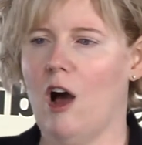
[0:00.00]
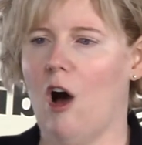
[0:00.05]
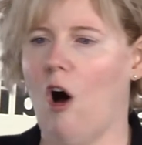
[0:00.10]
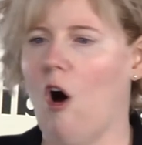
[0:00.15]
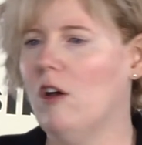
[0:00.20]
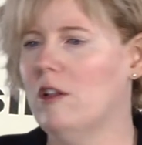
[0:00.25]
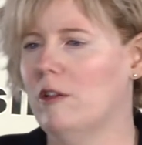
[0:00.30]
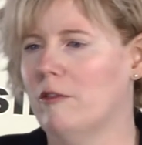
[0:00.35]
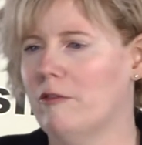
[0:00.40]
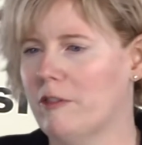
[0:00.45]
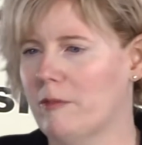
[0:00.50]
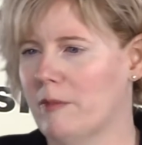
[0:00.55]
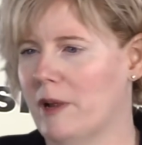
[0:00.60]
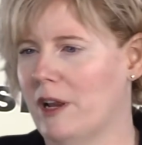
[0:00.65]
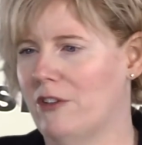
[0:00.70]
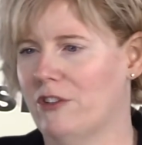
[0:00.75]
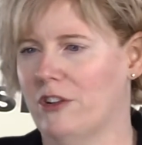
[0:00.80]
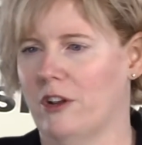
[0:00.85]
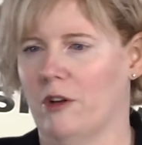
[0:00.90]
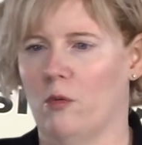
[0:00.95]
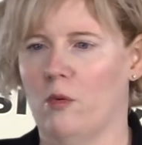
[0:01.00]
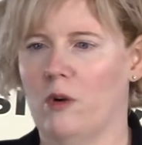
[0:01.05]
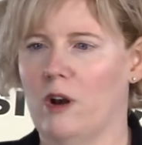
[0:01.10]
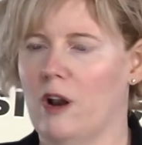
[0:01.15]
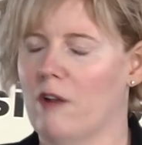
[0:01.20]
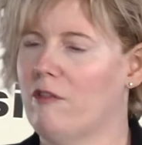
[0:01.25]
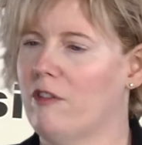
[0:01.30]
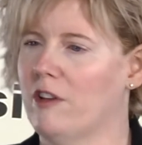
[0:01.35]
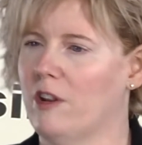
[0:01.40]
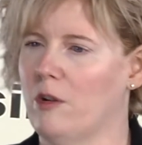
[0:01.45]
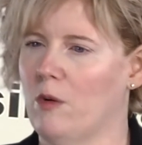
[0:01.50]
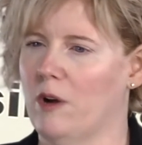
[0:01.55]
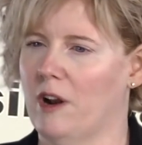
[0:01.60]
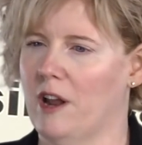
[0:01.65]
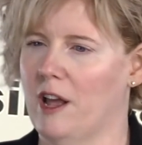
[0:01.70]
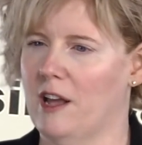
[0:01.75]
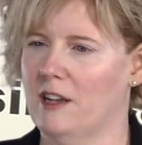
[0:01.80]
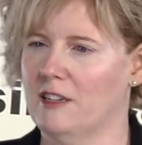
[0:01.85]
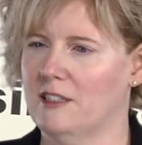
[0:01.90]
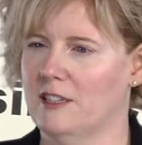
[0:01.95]
all information whenever you want
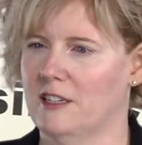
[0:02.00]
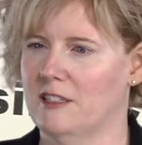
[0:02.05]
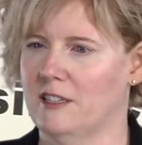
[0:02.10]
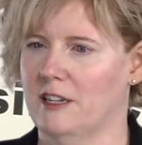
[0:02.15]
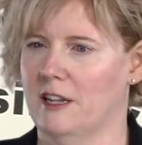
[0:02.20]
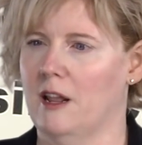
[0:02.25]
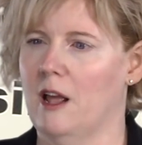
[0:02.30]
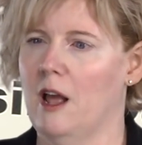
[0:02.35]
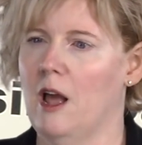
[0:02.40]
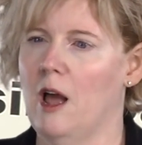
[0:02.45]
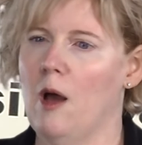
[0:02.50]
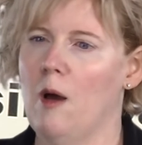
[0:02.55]
to access it.